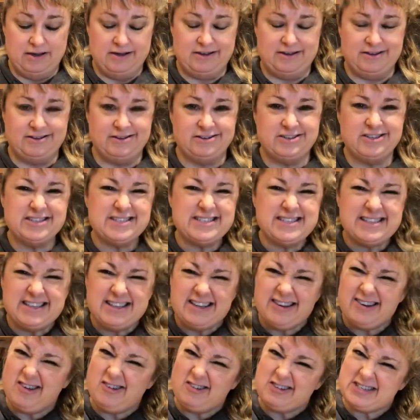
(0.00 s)
You just,
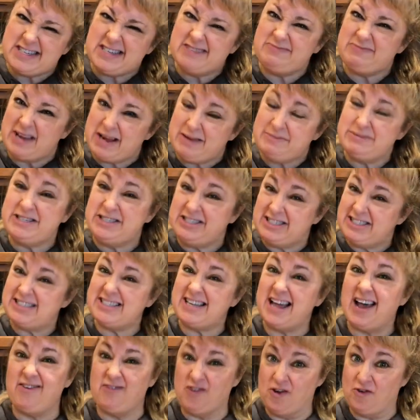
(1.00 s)
sometimes you just
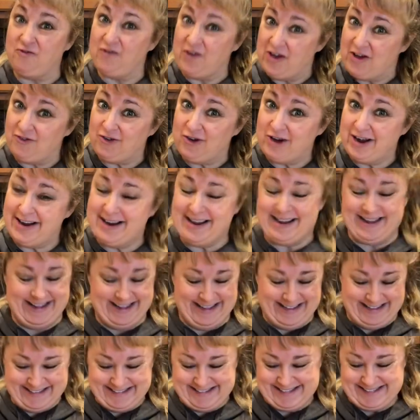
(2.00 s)
have a favorite.
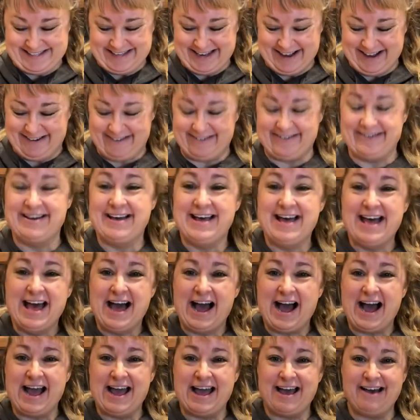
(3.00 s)
So
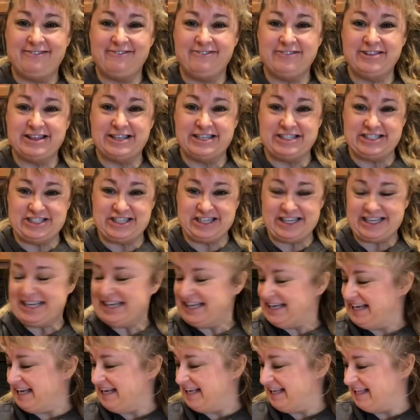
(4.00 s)
I have the
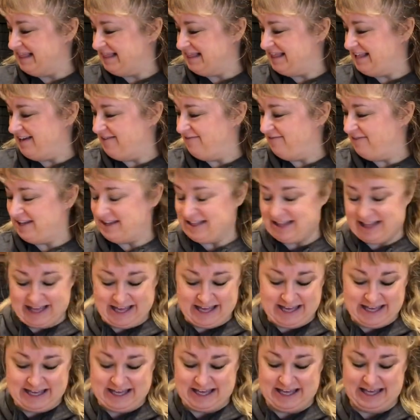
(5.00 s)
chicken that we
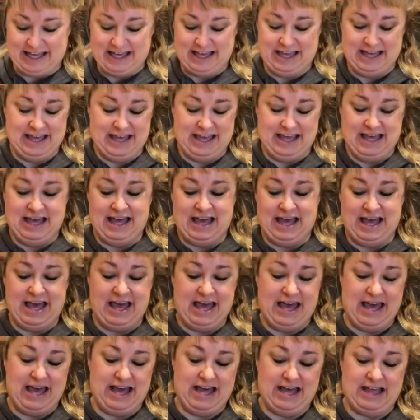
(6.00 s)
like,
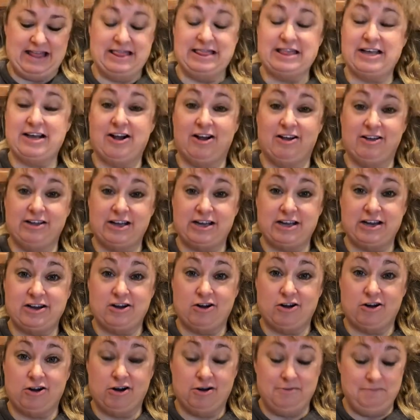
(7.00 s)
and the garlic and
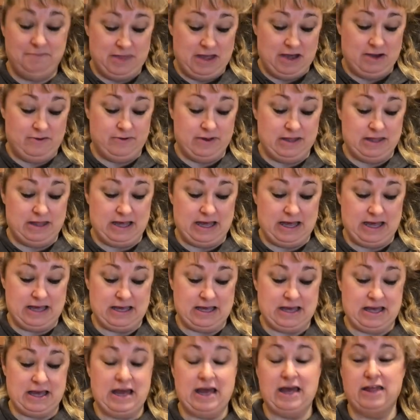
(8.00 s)
herb that we
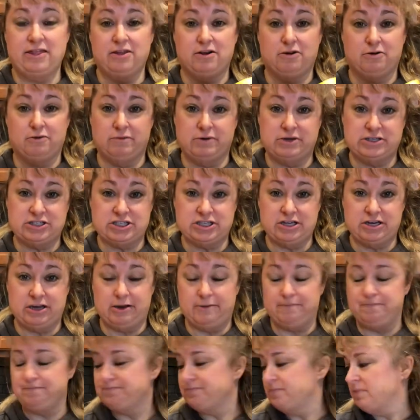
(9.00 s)
like, and the
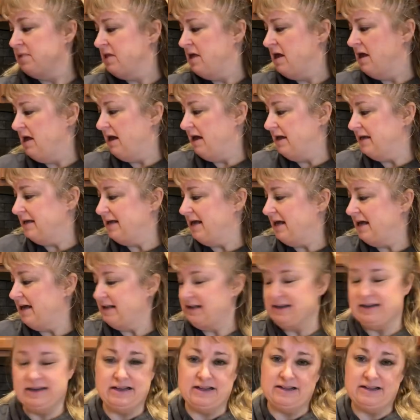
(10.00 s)
original. Again,